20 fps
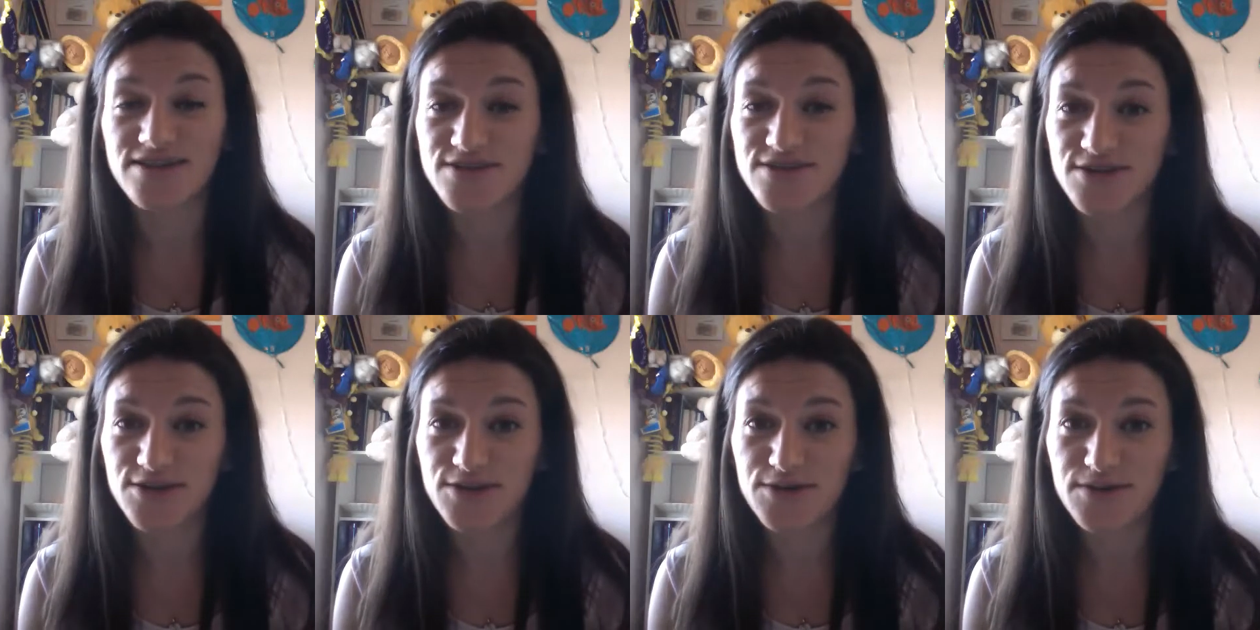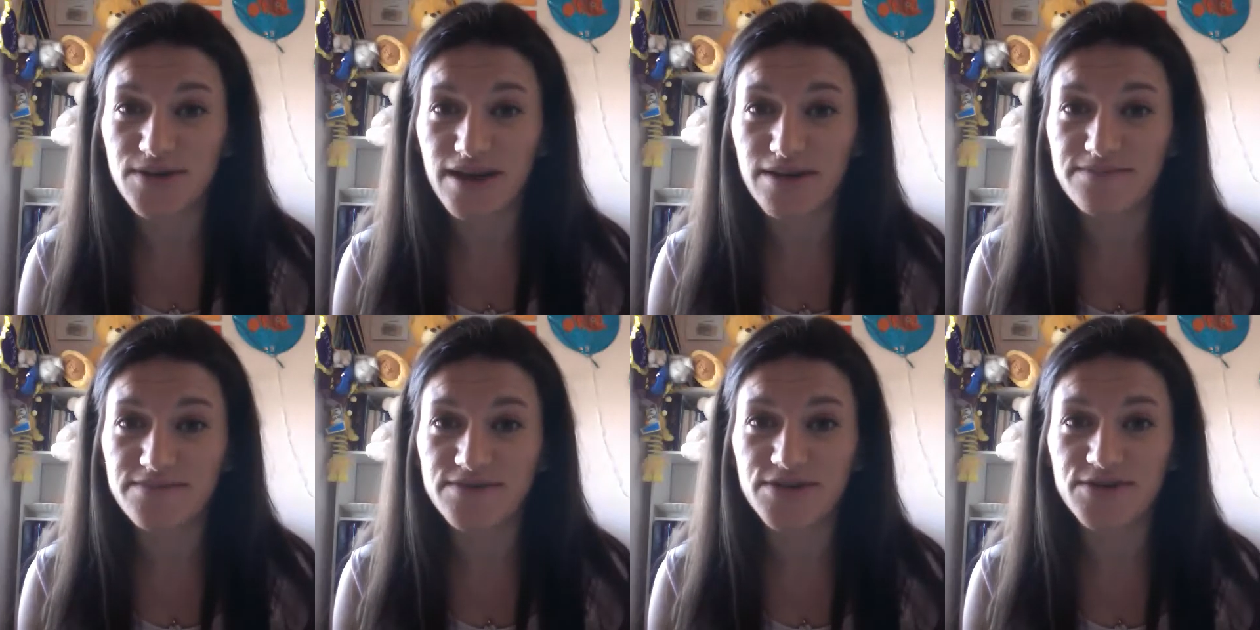to you,
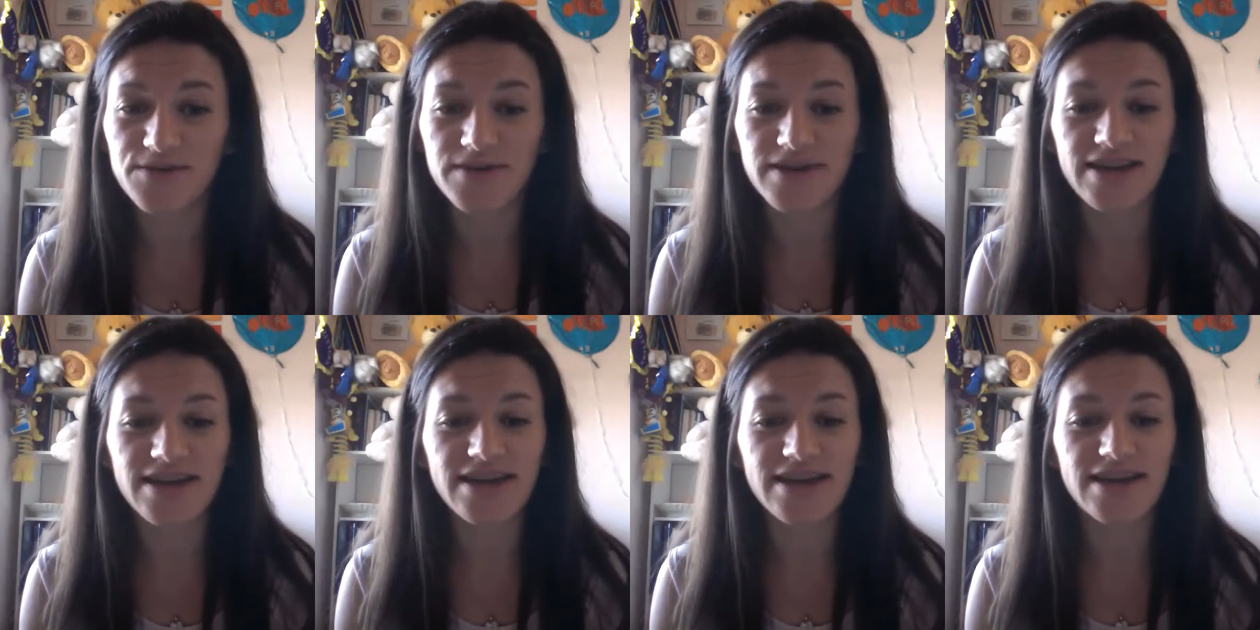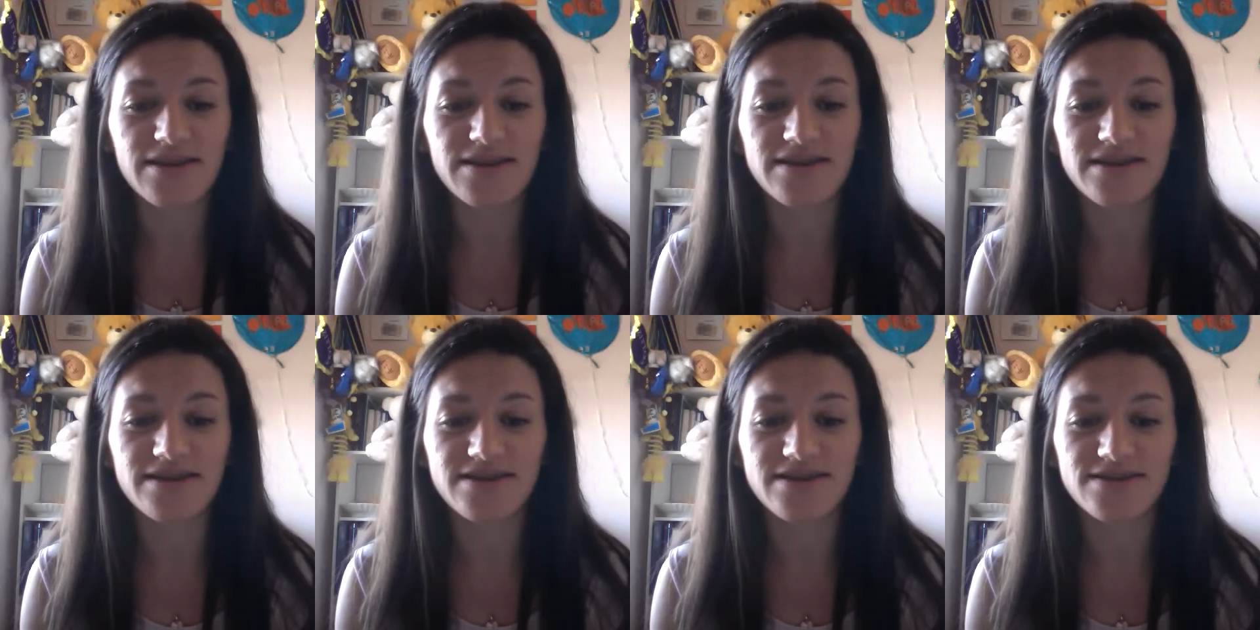I'm doing
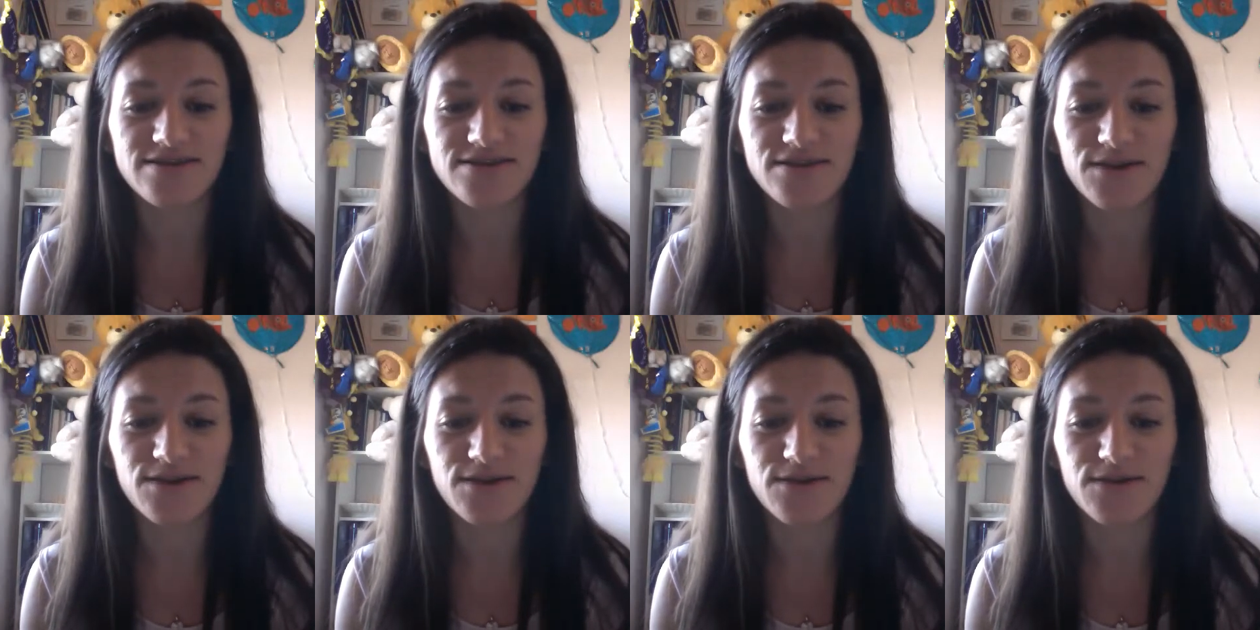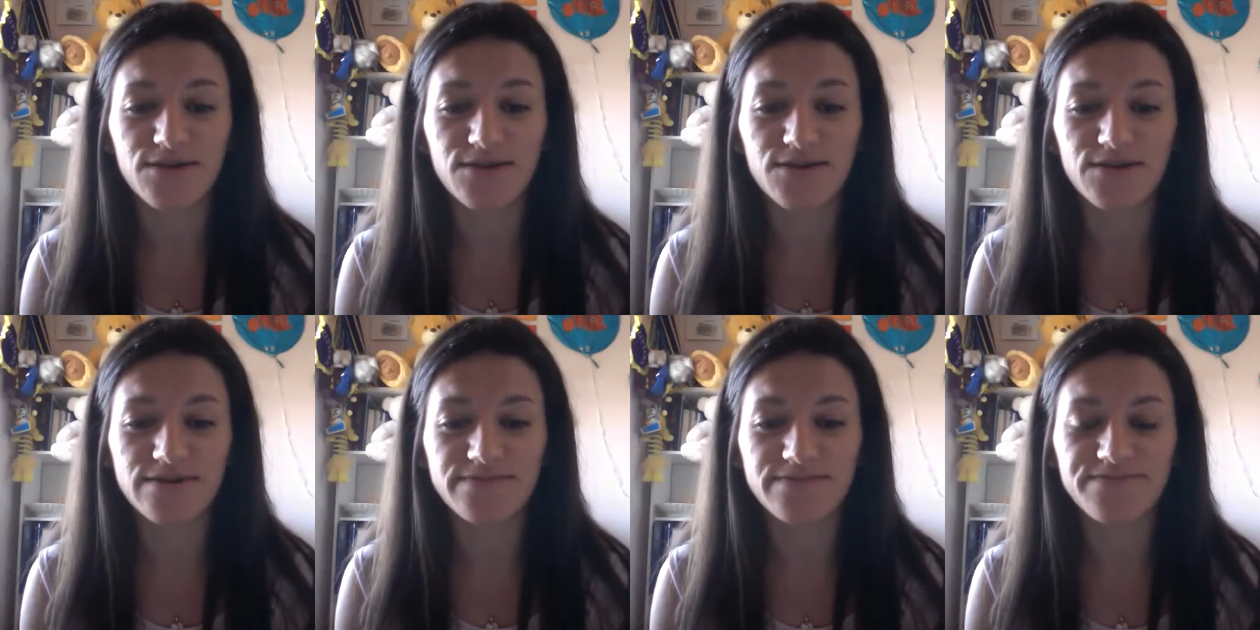it,
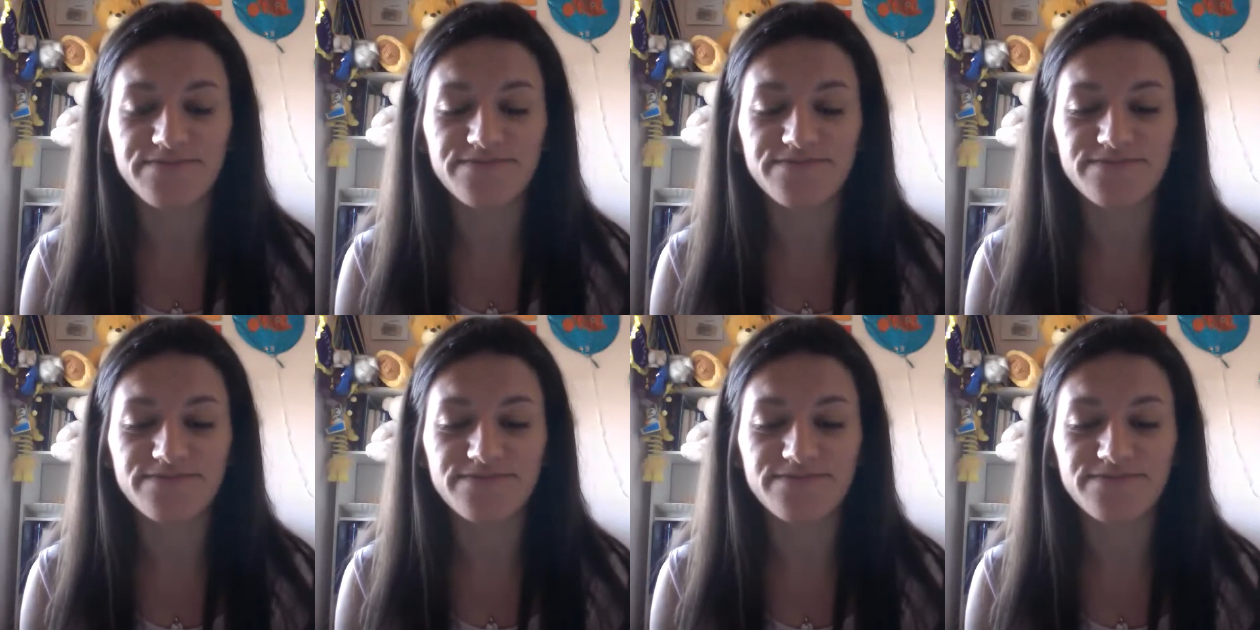so